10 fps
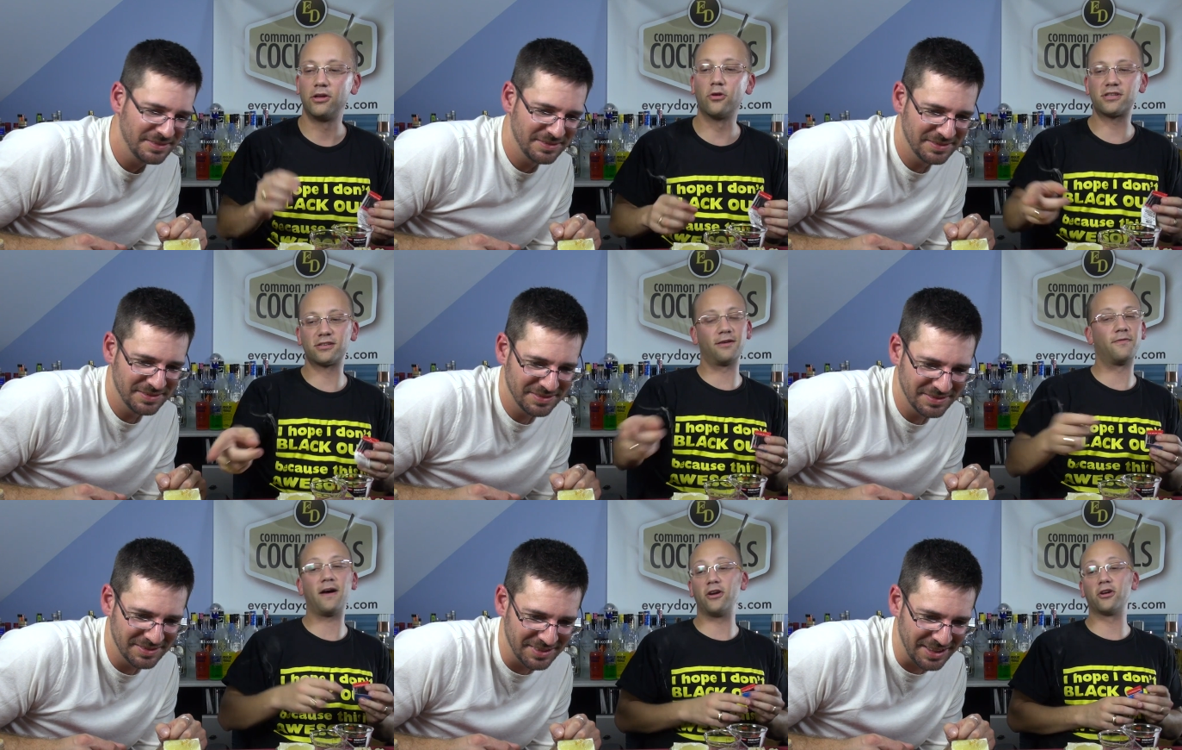Speaker 1: Yours is
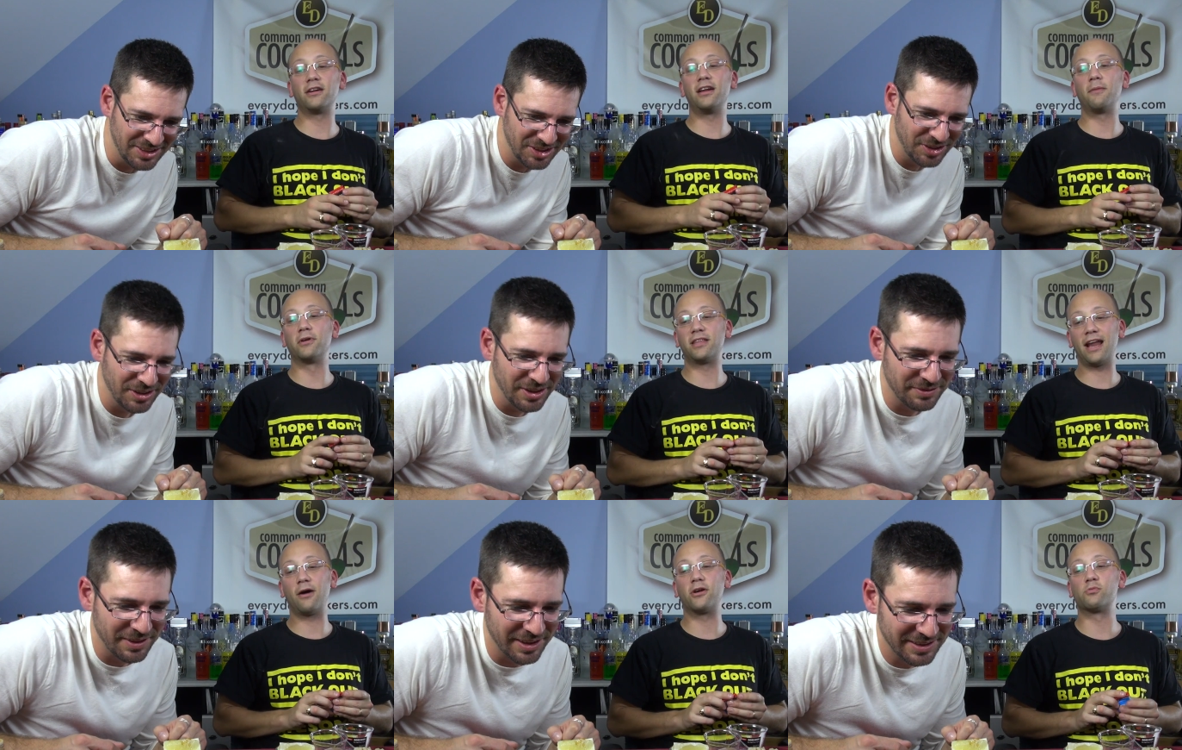on fire. You're gonna it's need to put
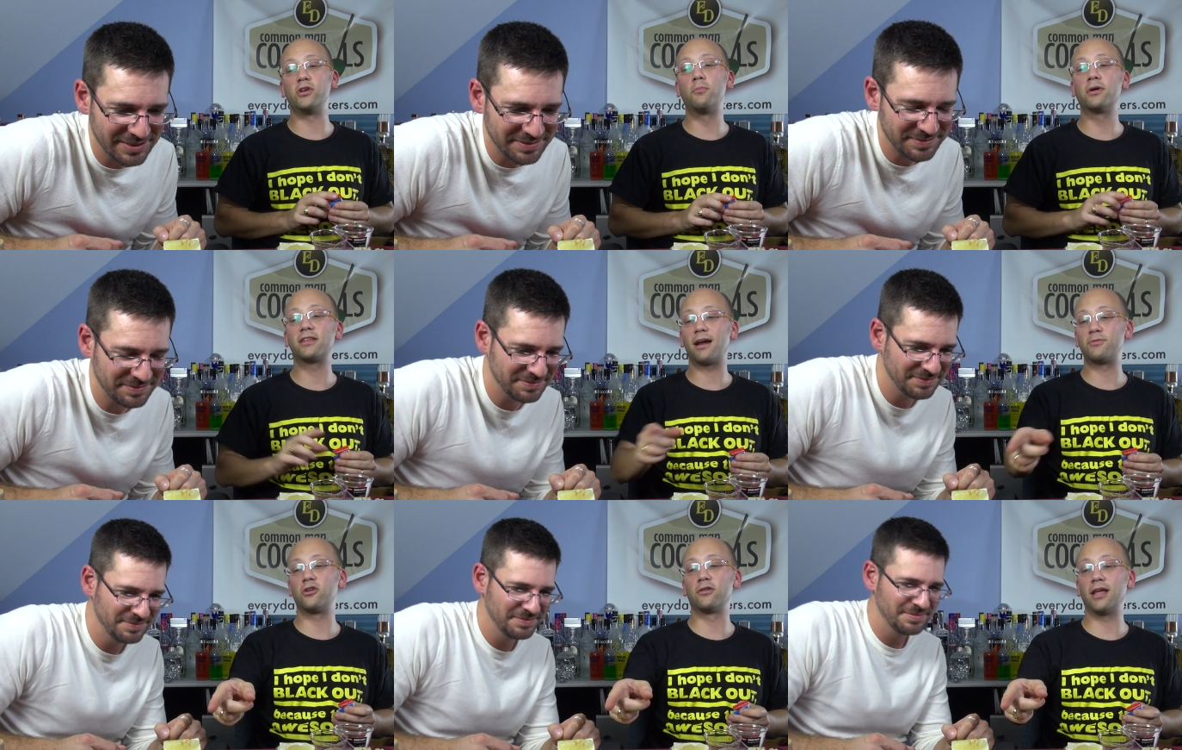that out because when you put that
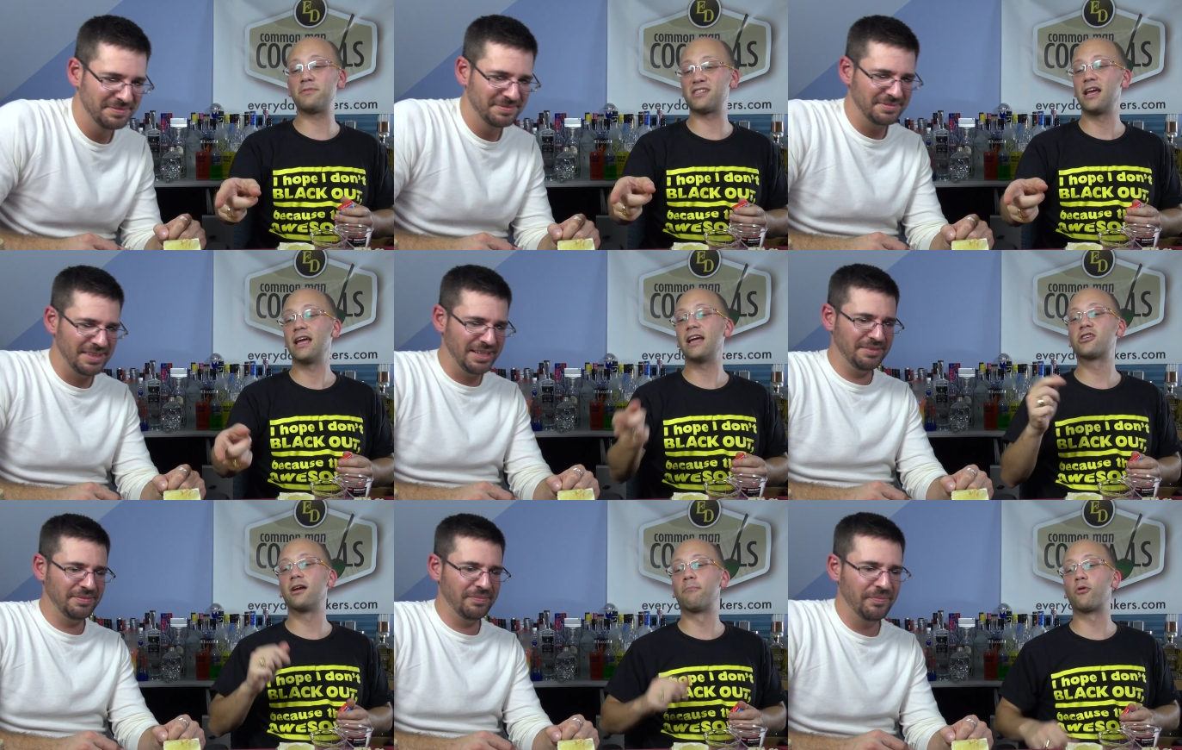up to your lips, yeah.
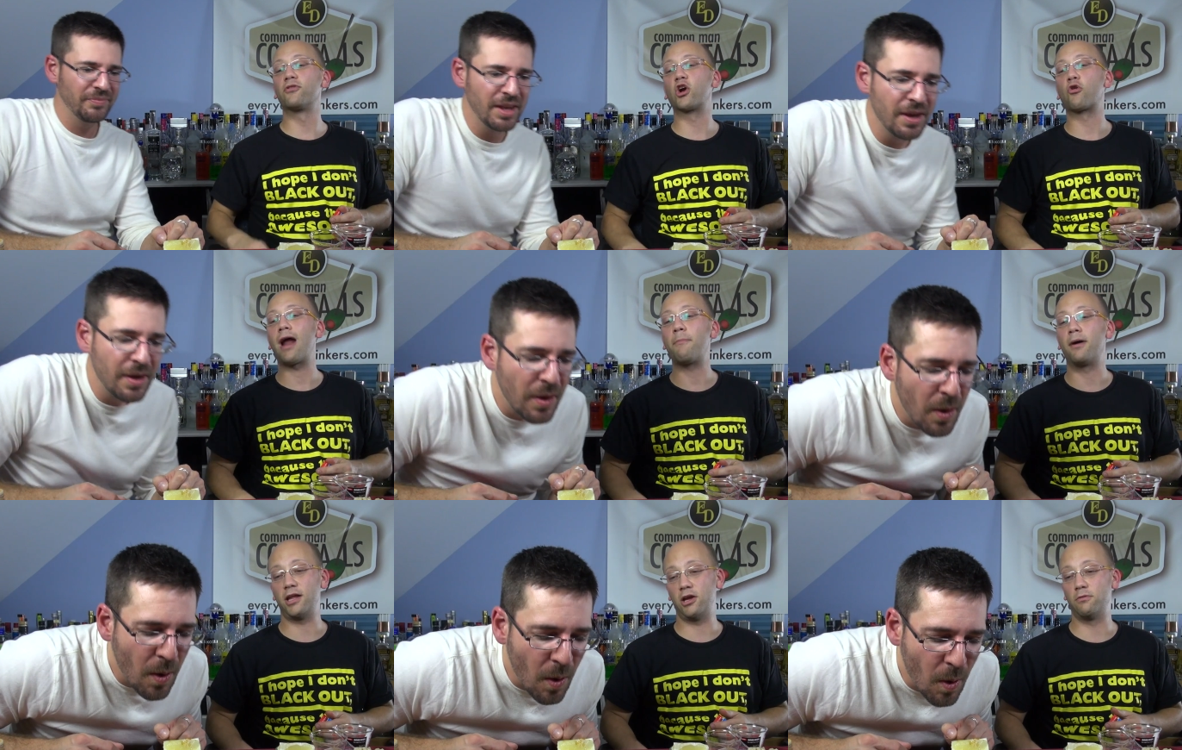it's gonna burn the
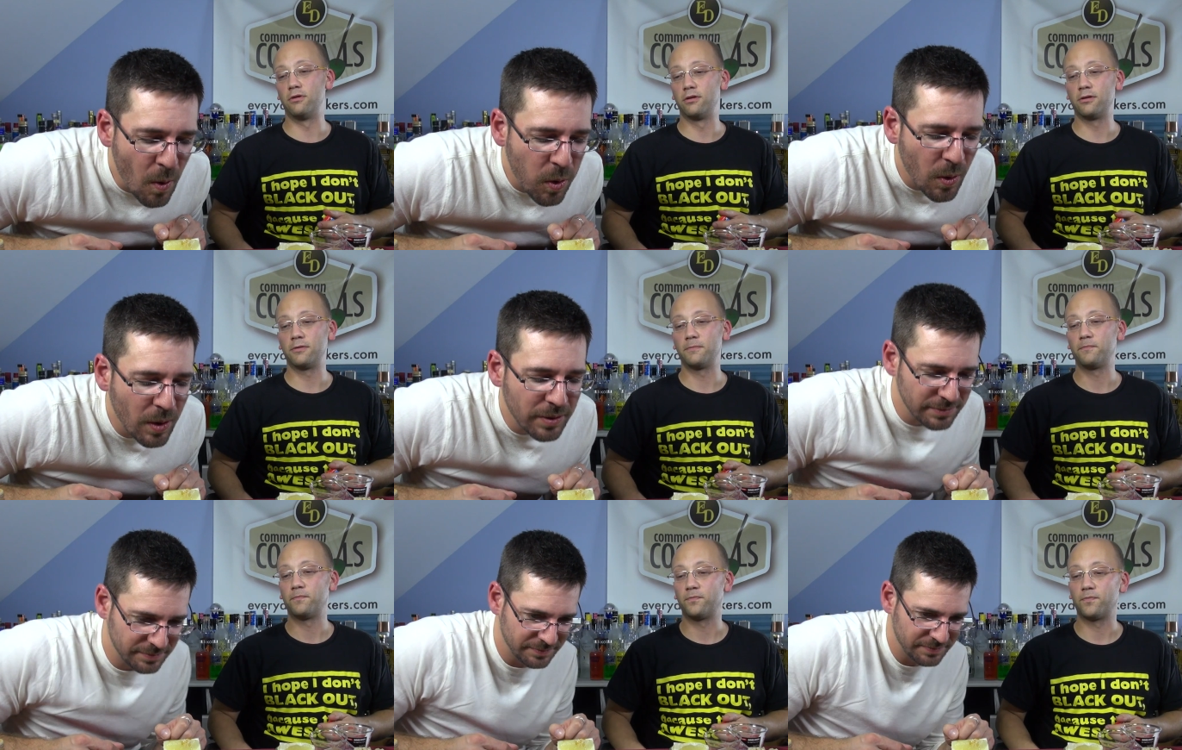crap out of you.
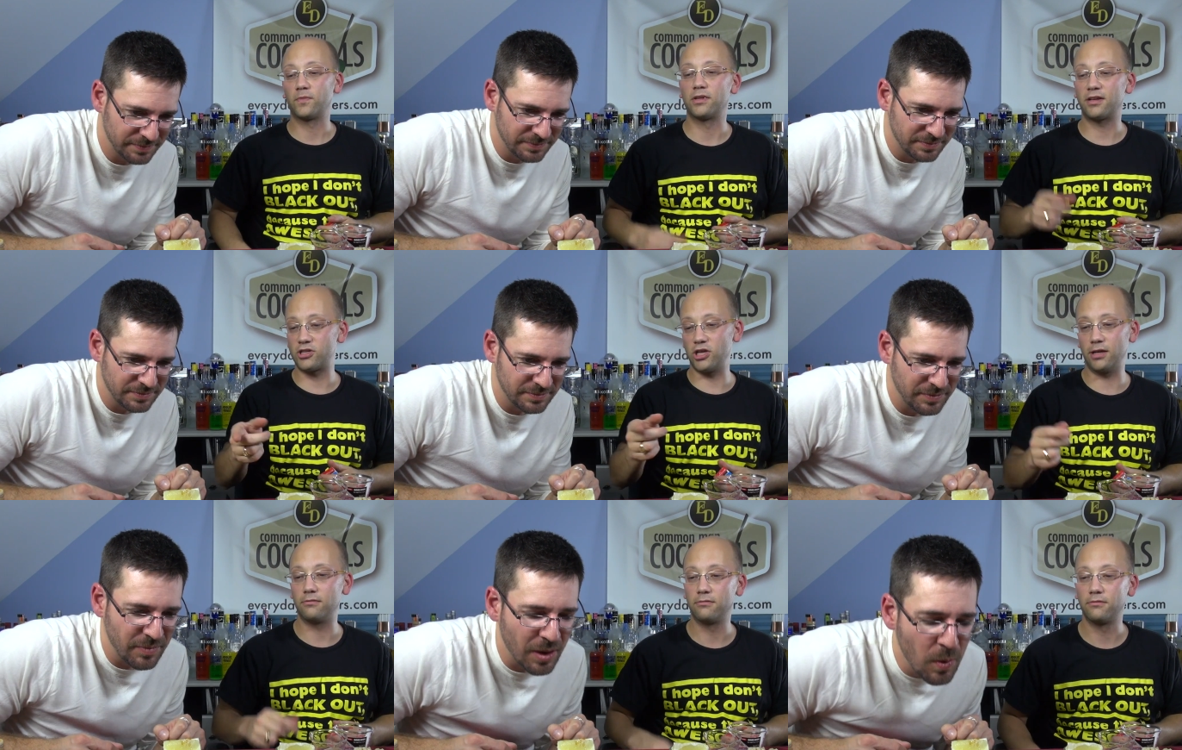Touch
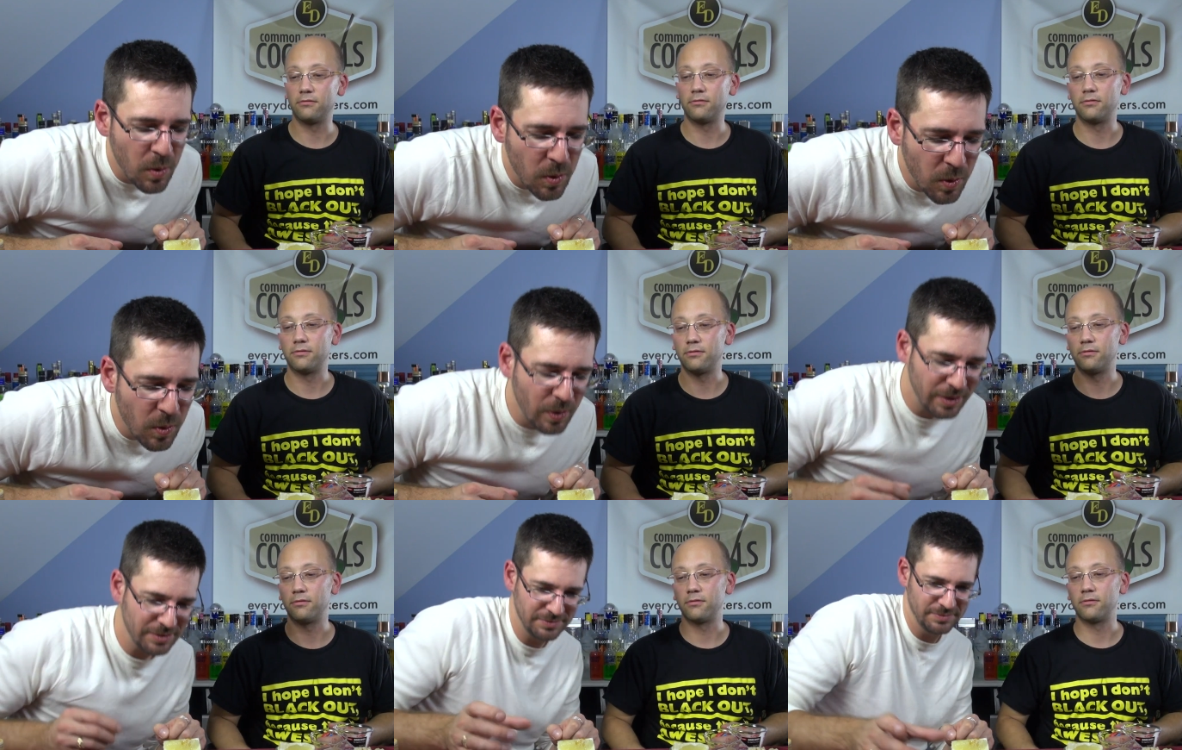it.
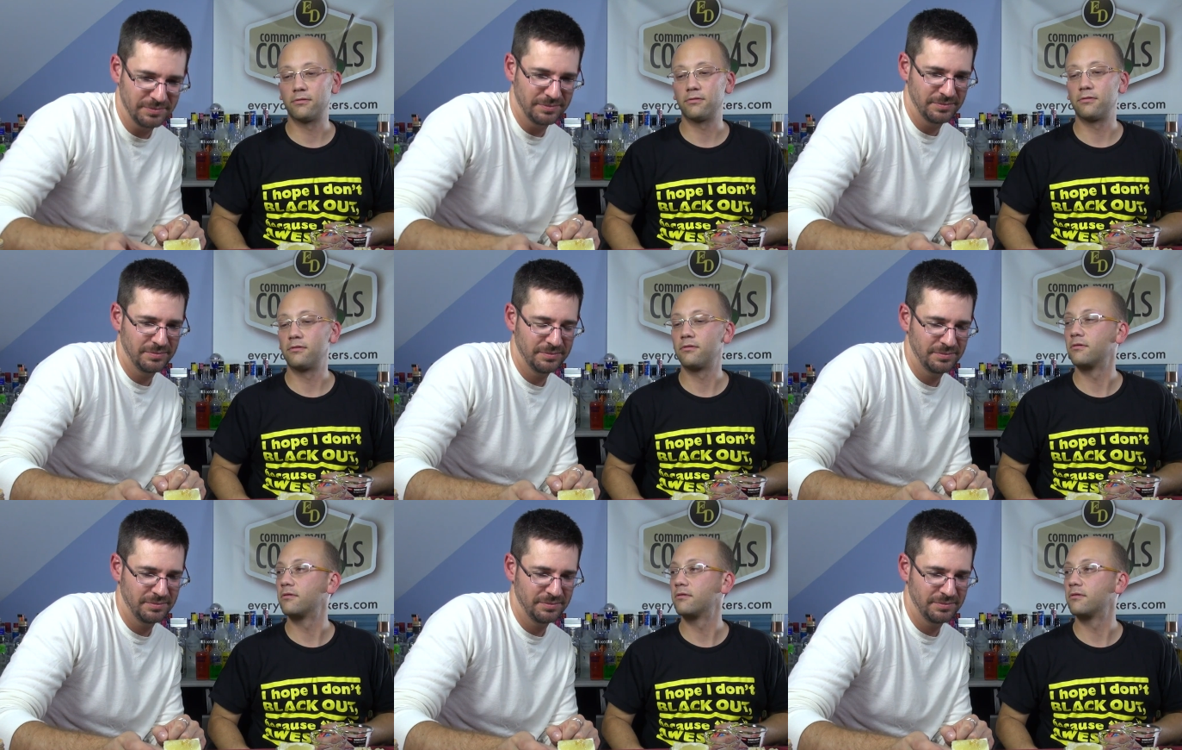no,